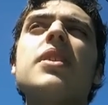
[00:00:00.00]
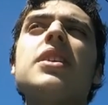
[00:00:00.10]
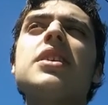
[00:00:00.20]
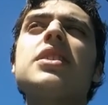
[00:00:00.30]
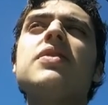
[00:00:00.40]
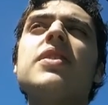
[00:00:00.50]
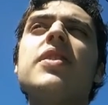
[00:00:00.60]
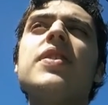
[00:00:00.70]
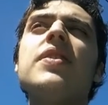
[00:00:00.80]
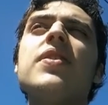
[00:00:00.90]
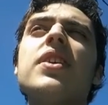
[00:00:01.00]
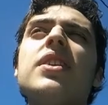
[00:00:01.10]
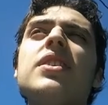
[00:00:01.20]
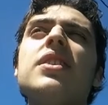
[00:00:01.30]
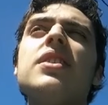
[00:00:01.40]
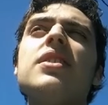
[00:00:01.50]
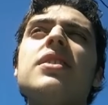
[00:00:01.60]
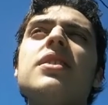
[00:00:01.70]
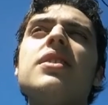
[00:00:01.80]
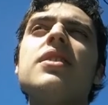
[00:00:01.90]
It's actually made by people that
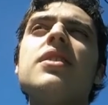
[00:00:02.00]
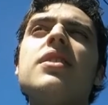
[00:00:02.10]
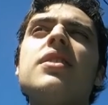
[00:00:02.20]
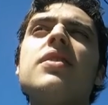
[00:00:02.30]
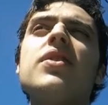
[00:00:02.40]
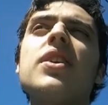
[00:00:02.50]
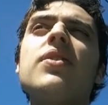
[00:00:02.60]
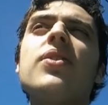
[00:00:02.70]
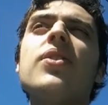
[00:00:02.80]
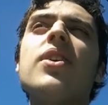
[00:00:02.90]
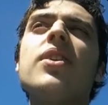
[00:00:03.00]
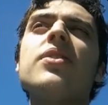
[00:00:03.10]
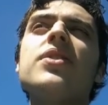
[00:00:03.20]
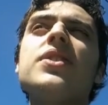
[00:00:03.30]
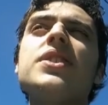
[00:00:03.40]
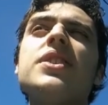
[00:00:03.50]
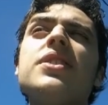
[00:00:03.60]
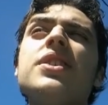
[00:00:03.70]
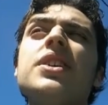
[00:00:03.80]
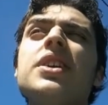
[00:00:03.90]
did like Rudolph and shit.